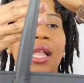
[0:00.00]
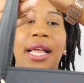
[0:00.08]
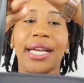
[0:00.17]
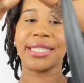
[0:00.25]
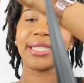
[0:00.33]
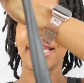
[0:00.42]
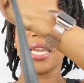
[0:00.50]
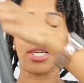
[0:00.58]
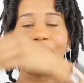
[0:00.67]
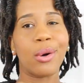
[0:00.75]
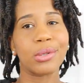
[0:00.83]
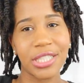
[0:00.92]
Like I said,
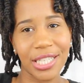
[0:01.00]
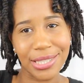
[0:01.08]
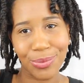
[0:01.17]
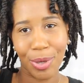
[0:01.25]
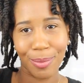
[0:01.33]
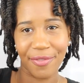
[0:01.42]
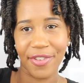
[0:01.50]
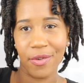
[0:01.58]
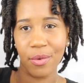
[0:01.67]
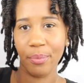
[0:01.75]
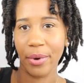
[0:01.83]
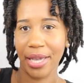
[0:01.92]
Coach is one of my
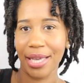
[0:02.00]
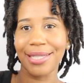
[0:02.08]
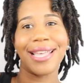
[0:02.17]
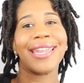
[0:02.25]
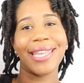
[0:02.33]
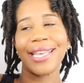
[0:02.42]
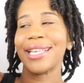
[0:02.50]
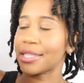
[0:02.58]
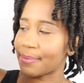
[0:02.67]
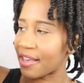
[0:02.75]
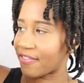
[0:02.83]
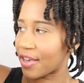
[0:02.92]
favorite brands. It
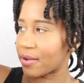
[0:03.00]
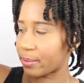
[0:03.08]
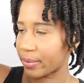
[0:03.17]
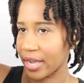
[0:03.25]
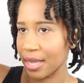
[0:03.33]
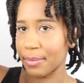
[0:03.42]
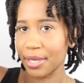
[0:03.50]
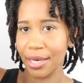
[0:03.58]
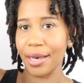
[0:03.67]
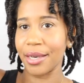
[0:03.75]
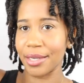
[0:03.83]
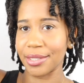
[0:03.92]
is my favorite brand
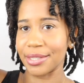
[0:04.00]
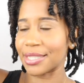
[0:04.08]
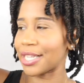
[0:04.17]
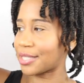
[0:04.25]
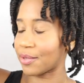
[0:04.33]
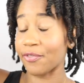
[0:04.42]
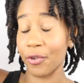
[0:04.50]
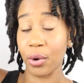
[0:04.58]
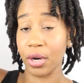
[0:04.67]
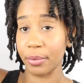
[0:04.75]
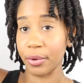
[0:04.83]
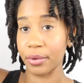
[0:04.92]
because it's
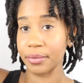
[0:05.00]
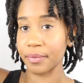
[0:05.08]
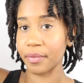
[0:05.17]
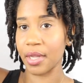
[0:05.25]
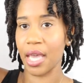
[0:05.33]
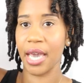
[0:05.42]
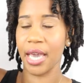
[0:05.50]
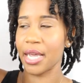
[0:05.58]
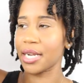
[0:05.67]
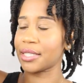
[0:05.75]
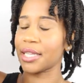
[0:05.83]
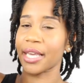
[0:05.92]
affordable
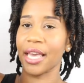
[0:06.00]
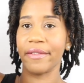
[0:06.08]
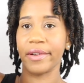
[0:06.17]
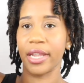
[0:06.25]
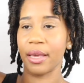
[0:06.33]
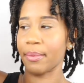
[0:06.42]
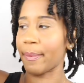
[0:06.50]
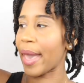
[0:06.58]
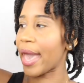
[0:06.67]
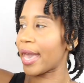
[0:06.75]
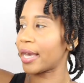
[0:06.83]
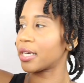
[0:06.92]
and it's like an everyday
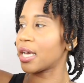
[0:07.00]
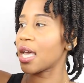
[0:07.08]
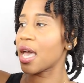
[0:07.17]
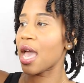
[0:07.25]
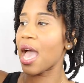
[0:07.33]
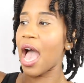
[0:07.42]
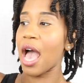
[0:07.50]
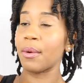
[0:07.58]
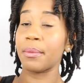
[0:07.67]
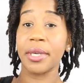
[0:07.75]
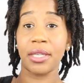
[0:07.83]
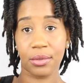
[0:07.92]
bag. I
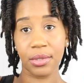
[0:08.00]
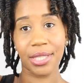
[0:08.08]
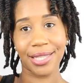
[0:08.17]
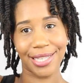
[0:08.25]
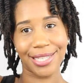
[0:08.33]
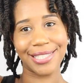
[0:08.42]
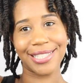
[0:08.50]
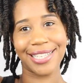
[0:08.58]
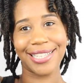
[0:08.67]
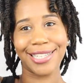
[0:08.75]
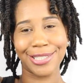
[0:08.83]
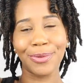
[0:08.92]
will be using this.
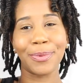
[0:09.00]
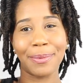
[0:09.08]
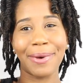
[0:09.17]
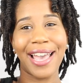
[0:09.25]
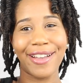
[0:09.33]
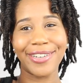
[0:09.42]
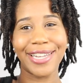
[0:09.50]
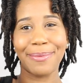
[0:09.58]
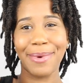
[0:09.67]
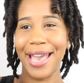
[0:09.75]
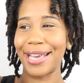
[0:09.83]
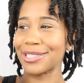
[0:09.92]
This will be my everyday
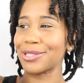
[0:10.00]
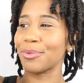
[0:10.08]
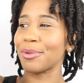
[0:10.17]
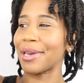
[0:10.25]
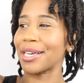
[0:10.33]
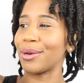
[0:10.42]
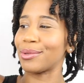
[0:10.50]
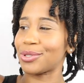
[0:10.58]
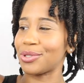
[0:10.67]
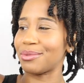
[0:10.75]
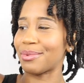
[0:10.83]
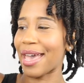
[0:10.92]
bag. This will be my
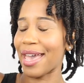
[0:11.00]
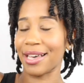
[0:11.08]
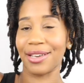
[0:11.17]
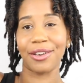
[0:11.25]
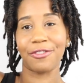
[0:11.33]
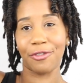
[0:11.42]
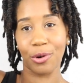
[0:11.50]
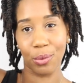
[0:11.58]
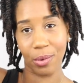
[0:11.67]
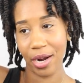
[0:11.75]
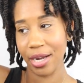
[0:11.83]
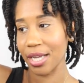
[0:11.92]
go-to bag for
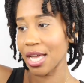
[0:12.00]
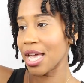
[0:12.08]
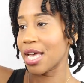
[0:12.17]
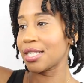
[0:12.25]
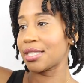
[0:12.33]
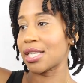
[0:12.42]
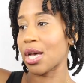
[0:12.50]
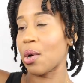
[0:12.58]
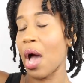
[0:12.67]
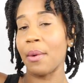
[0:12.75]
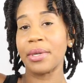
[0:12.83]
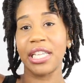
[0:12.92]
work. So
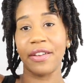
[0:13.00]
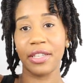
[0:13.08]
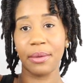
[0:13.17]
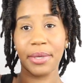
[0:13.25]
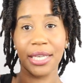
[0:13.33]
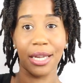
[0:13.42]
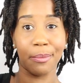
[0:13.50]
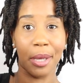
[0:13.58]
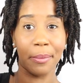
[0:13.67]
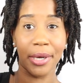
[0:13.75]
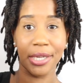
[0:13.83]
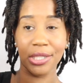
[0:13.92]
I will definitely be getting my
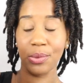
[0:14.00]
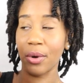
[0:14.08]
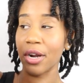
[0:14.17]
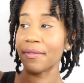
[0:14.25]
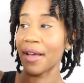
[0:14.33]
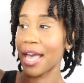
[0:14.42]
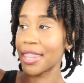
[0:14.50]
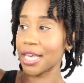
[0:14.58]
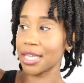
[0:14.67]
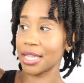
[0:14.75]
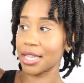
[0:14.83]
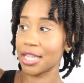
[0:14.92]
money's worth. I
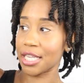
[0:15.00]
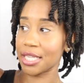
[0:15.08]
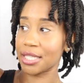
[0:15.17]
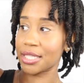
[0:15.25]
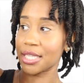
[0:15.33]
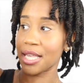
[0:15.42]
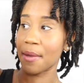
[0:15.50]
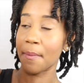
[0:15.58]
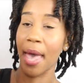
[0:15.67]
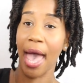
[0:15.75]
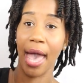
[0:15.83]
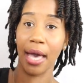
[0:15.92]
think this
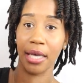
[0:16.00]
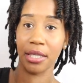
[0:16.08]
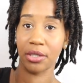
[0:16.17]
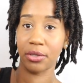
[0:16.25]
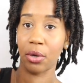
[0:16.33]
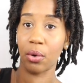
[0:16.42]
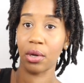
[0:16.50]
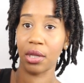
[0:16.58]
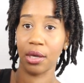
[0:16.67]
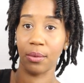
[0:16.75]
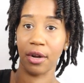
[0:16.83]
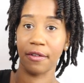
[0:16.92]
bag is
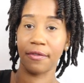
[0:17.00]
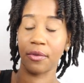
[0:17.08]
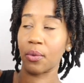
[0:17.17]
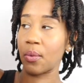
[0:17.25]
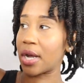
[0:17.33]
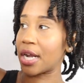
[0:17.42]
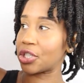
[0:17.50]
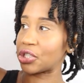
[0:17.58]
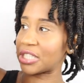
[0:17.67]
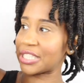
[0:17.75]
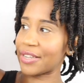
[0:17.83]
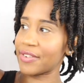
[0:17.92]
totally worth one
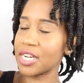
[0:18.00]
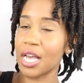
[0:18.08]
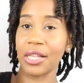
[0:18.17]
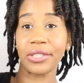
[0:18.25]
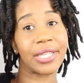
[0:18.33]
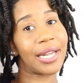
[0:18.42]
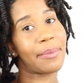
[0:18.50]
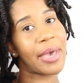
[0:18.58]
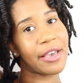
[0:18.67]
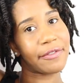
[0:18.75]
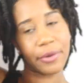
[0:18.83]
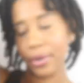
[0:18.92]
hundred seventy dollars that I
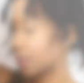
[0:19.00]
paid for